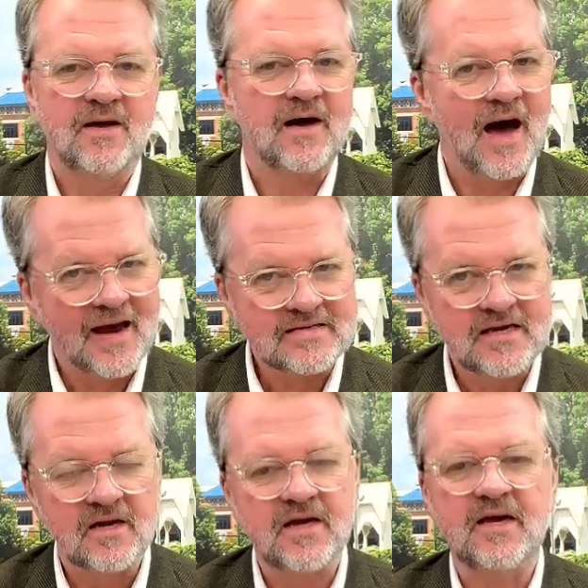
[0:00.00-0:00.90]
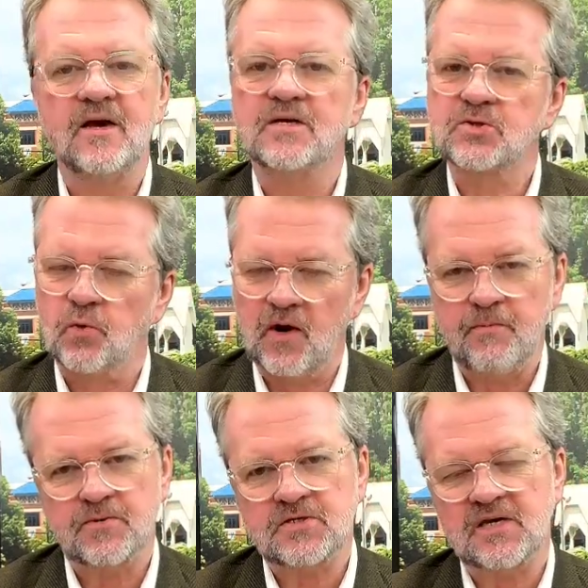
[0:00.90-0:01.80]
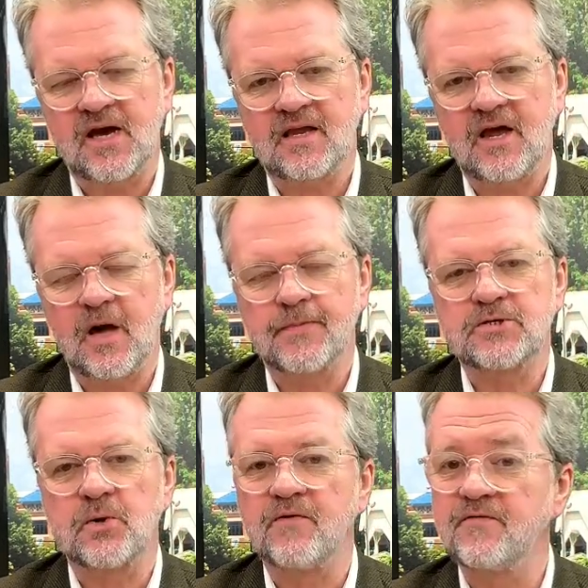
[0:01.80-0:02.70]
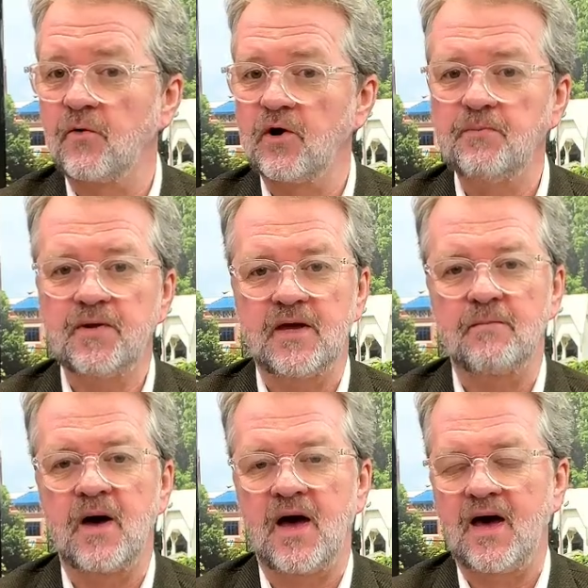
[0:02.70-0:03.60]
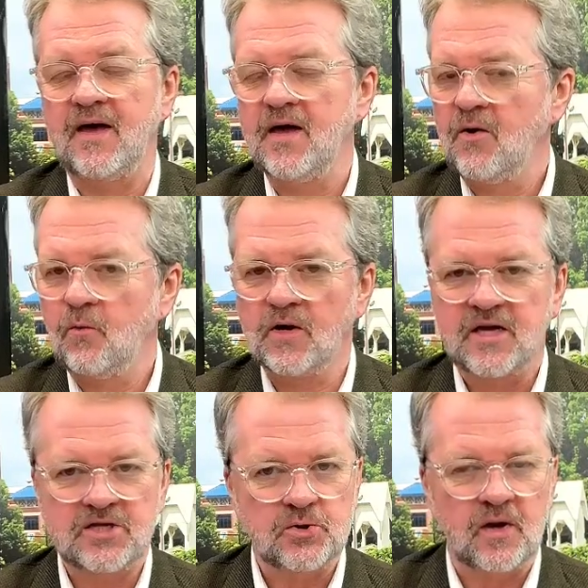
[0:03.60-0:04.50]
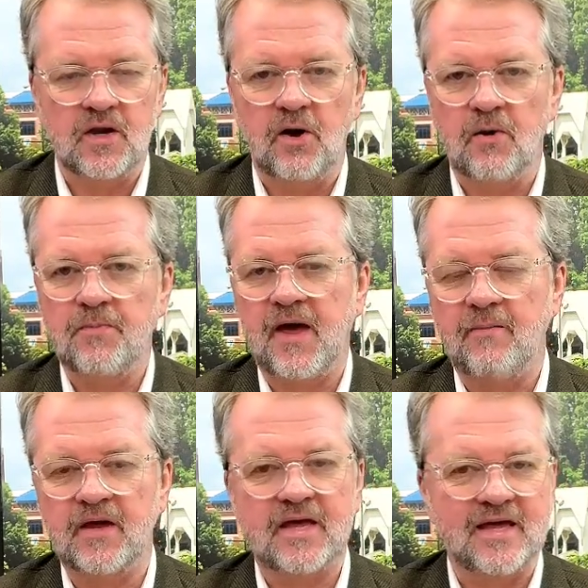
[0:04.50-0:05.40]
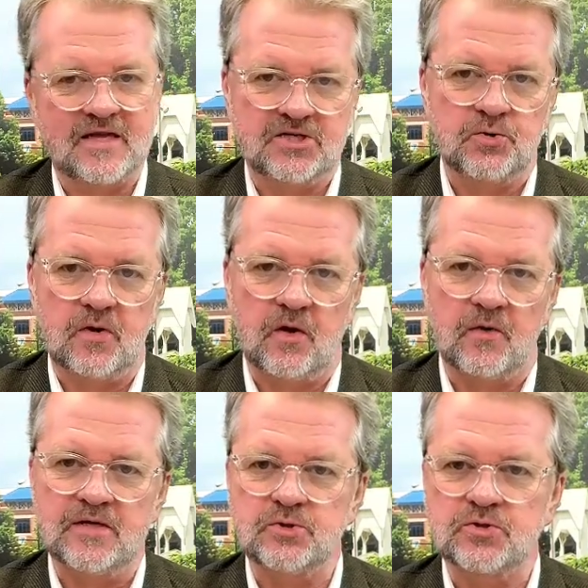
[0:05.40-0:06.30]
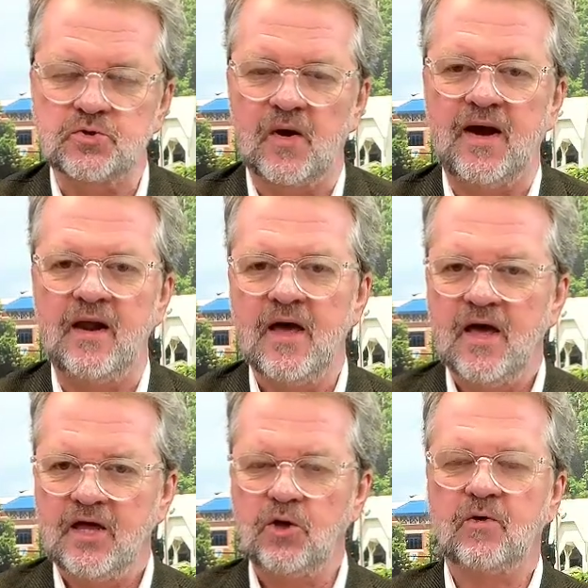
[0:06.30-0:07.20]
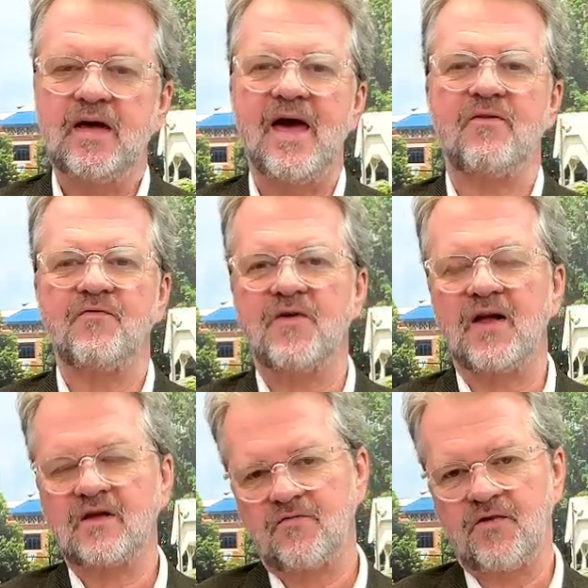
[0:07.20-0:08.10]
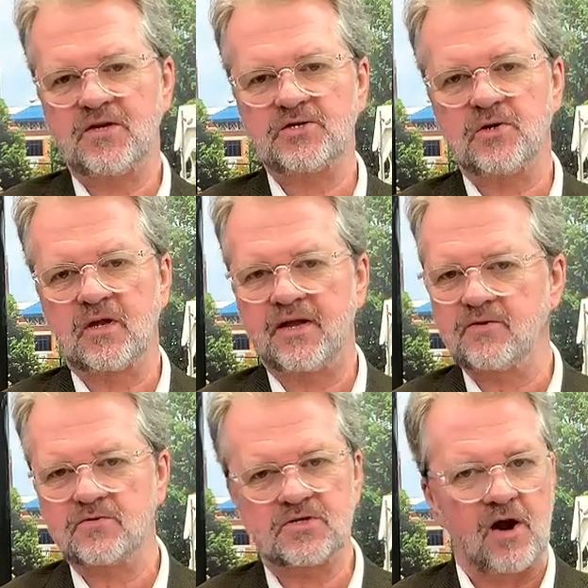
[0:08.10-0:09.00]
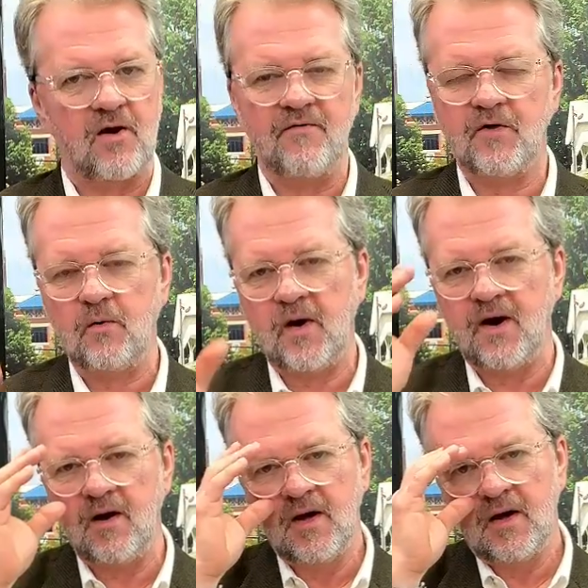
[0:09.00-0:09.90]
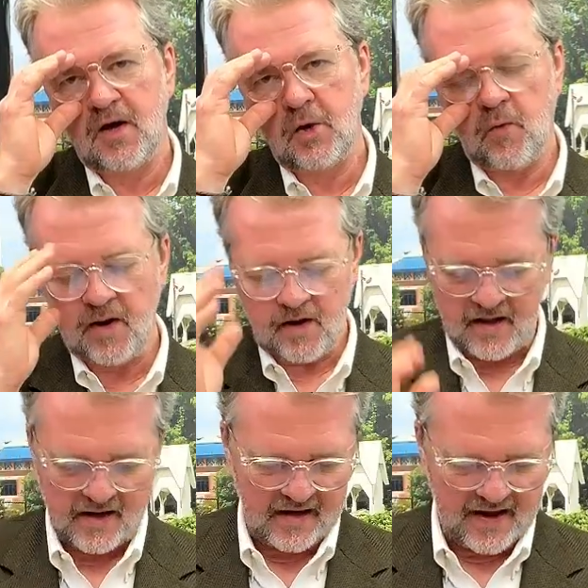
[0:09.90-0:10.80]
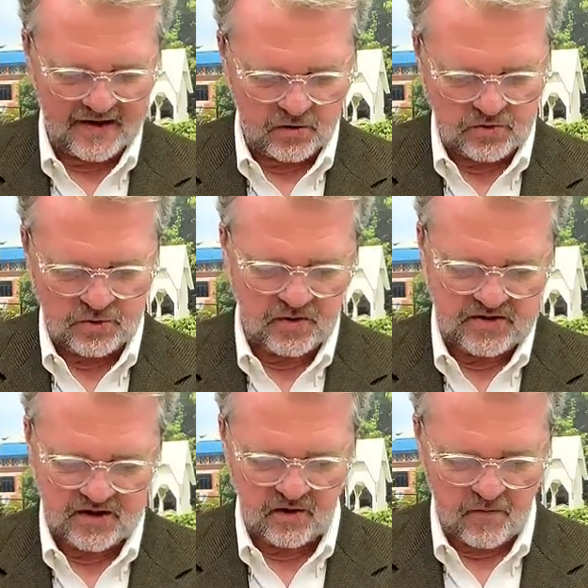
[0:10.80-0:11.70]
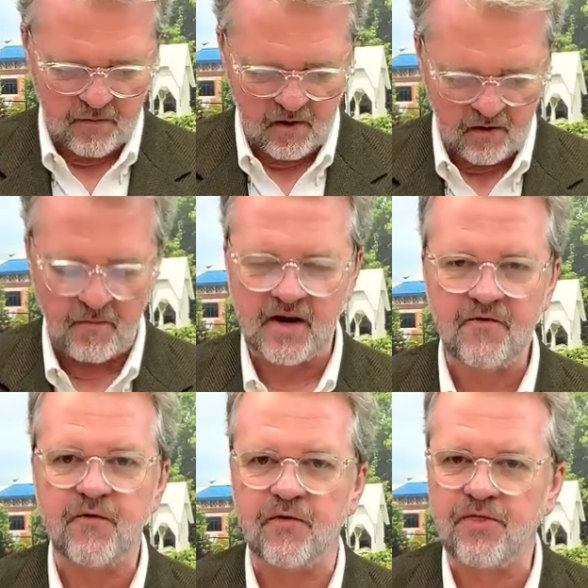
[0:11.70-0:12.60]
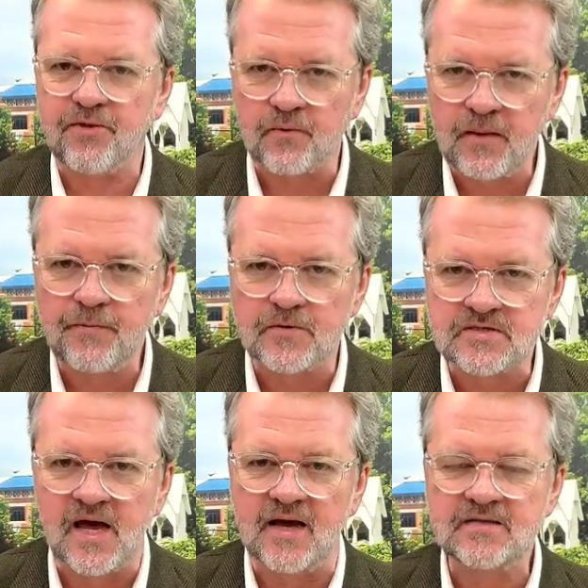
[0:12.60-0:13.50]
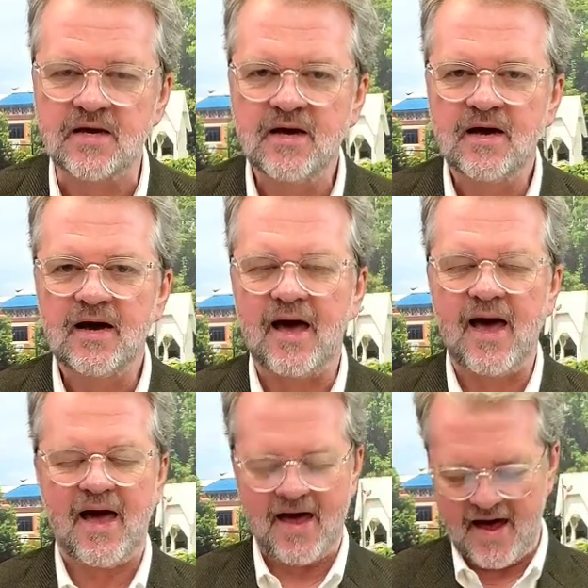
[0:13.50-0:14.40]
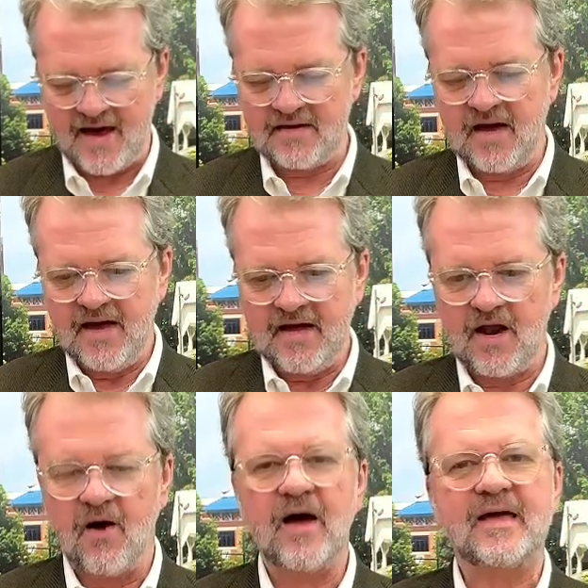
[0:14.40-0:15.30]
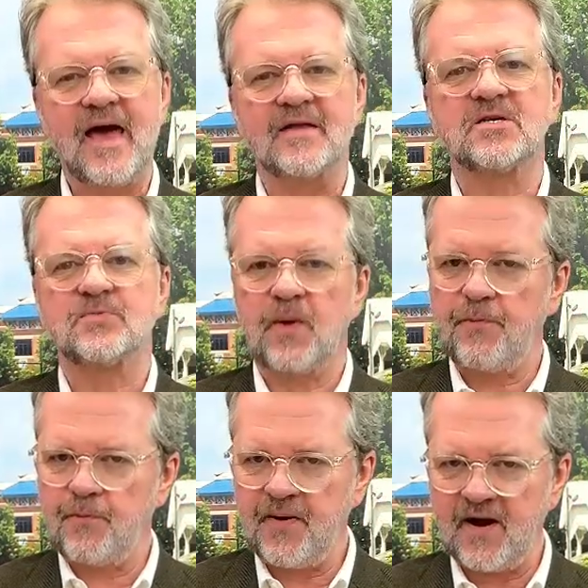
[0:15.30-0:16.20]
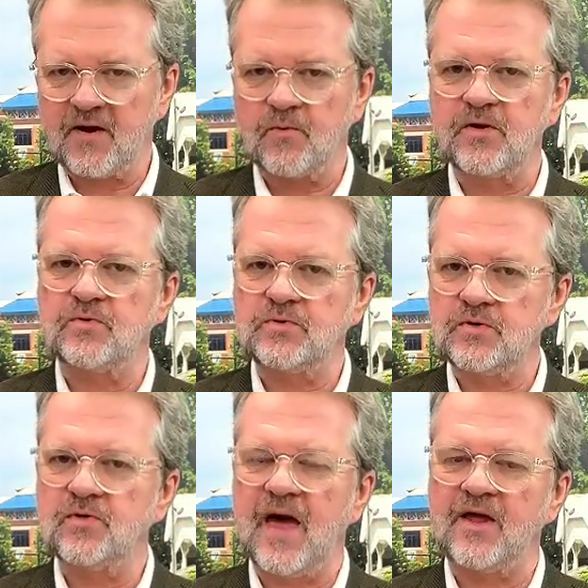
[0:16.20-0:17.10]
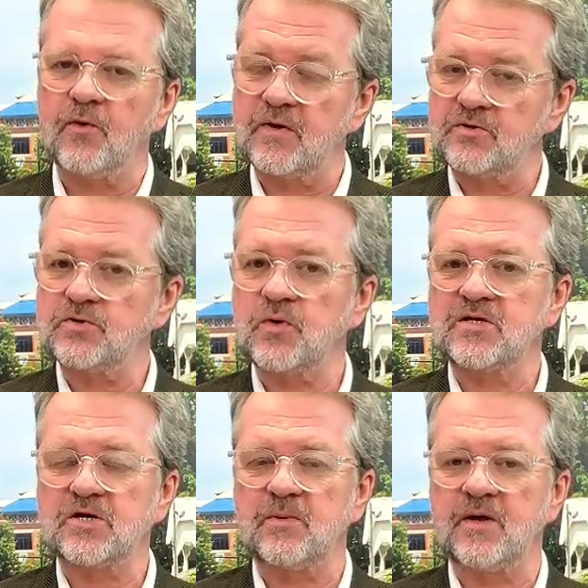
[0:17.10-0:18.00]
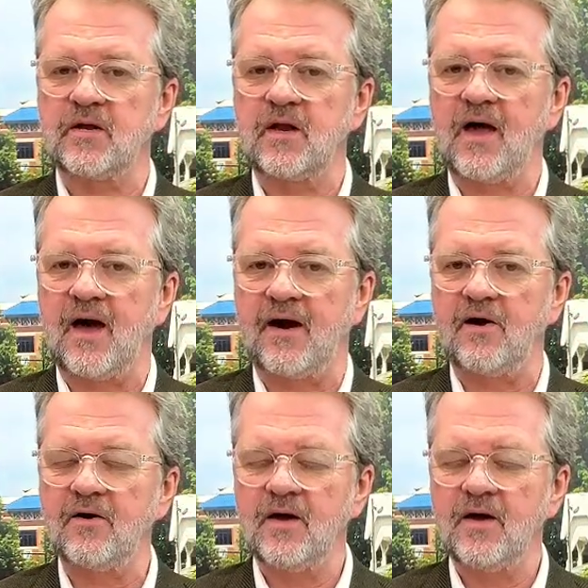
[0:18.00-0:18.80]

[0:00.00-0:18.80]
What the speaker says: Ideally, 20% helps you avoid PMI, will get you a lower payment, can get you a lower interest rate. You can find conventional lenders, they're everywhere, who will let you do a deal or borrow money for 3%. And, you know, again, just be prepared. When you do that, your interest rate's going to be a little higher.